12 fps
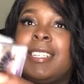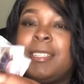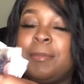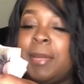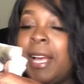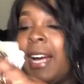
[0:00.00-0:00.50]

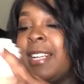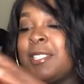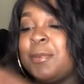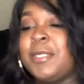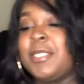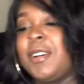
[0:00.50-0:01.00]
But yeah, I just
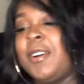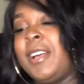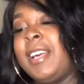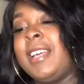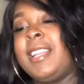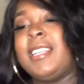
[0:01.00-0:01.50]
wanted to go
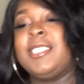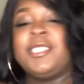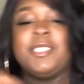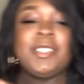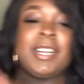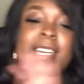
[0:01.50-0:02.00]
ahead and show
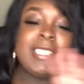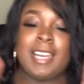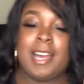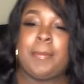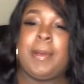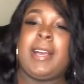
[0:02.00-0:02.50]
you guys
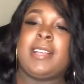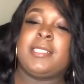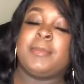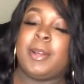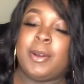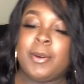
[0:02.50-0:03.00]
how I package
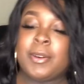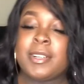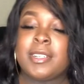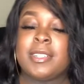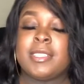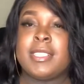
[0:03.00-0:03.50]
my
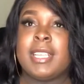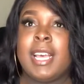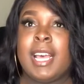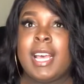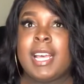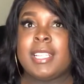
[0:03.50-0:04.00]
orders,
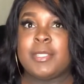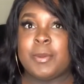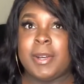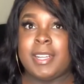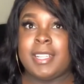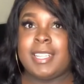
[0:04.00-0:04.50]
as
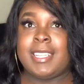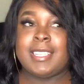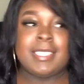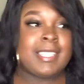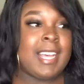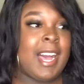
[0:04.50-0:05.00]
well
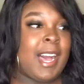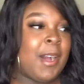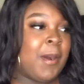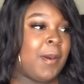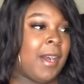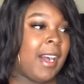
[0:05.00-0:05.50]
as
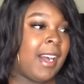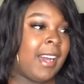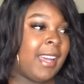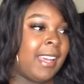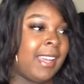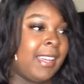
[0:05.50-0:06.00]
how
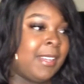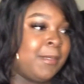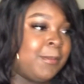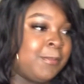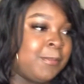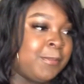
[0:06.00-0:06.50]
I,
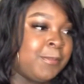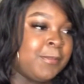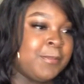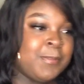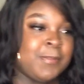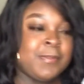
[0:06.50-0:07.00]

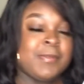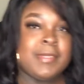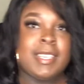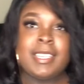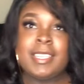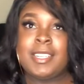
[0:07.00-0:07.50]

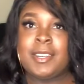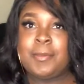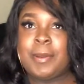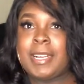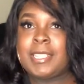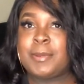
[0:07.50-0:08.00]
you know,
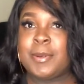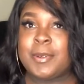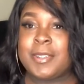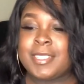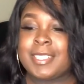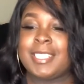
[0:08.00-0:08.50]
package my
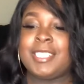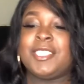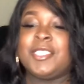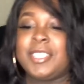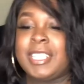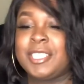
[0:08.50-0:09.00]
orders, and then
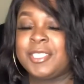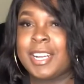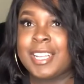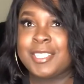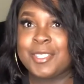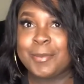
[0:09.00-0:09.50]
let you
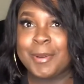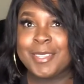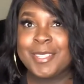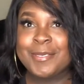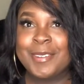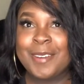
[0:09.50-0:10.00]
guys know about
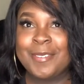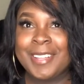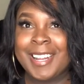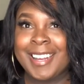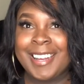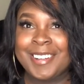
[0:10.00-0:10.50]
this raffle
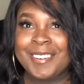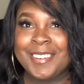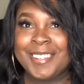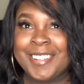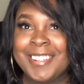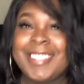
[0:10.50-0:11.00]
that I got
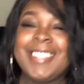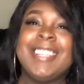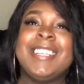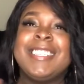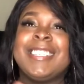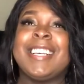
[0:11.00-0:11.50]
going on.
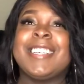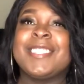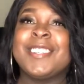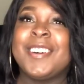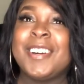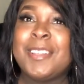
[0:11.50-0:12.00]
Yeah,
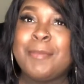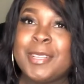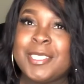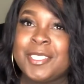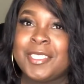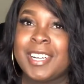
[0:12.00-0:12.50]
so go ahead and
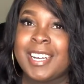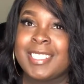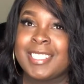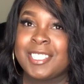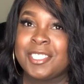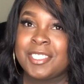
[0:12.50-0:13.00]
make sure you guys
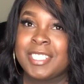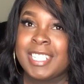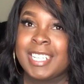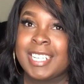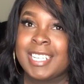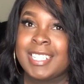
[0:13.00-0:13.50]
get your
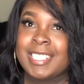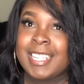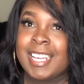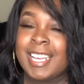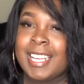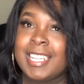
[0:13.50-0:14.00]
tickets,
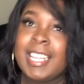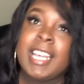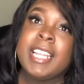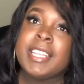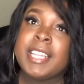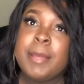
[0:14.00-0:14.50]
and
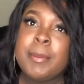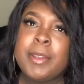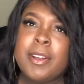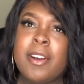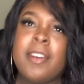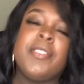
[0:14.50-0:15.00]
let me
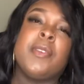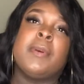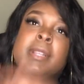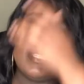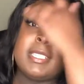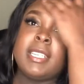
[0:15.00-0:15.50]
know if you
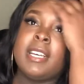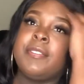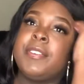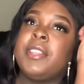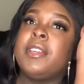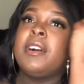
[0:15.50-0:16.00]
want to see a
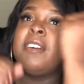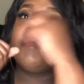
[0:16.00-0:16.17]
video of